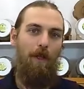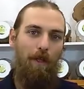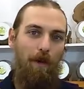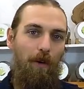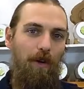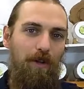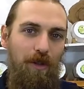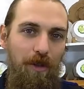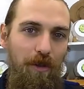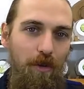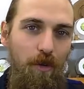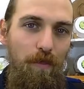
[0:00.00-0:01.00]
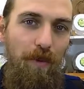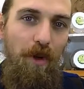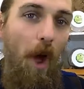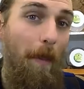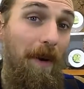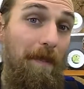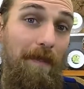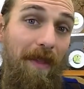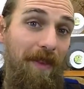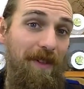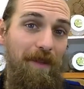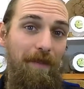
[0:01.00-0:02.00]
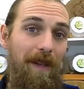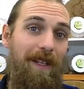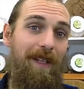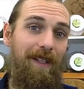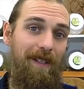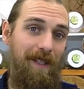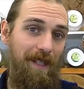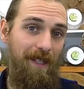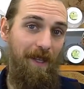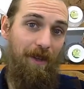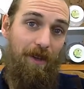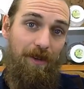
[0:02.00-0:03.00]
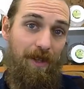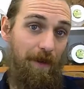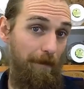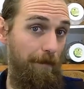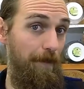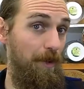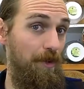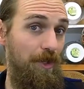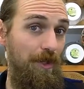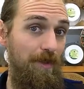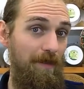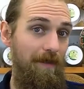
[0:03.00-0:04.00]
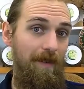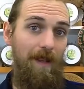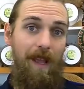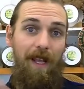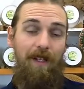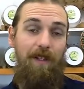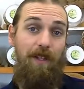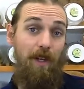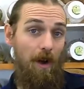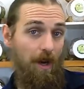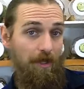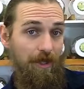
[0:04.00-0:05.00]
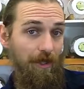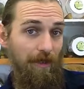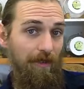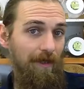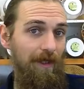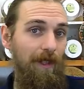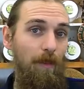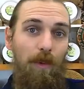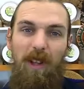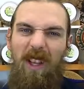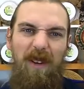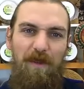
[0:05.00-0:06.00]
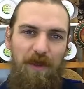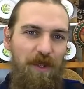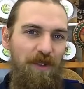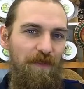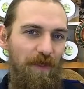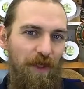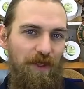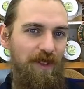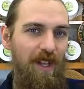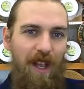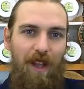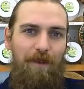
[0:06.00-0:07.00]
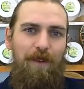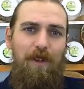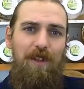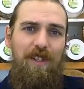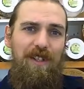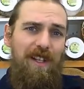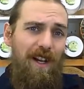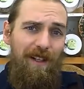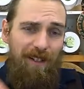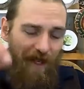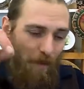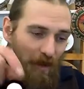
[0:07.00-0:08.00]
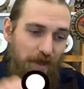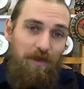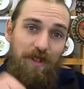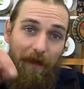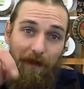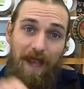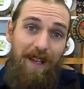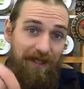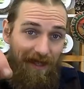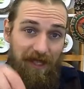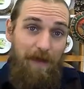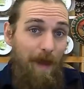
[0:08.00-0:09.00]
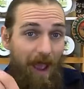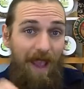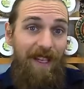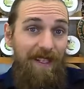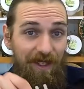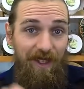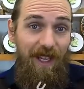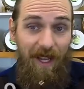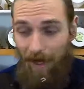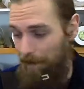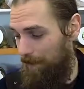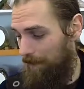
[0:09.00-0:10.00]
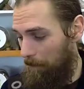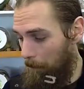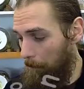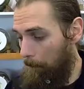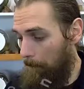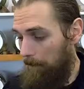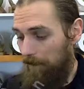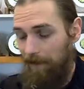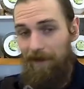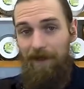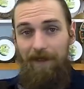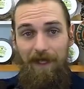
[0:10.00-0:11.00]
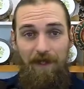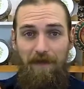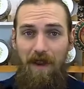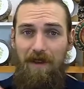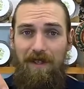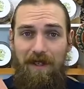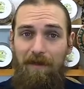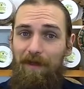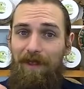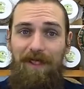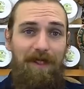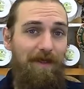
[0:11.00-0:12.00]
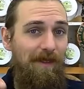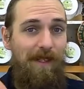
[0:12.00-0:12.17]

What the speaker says: There are two predominant methods of making a tea. There's an infusion and a decoction. We'll look at infusion first. Infusion is kind of like when you dip that tea bag into the cup. A little like this, very simply.